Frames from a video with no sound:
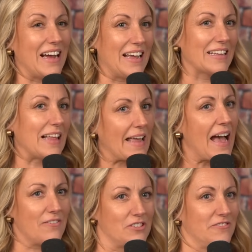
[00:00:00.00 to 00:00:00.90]
I had like
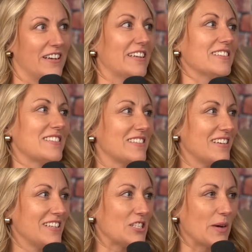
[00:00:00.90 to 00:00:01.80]
half defiance,
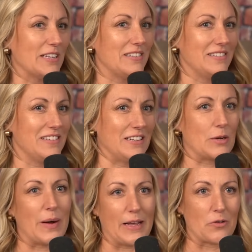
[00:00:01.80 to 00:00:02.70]
so I didn't
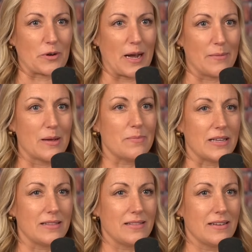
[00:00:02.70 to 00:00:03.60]
quite overcome it, but
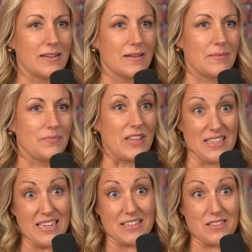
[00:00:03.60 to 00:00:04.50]
they did.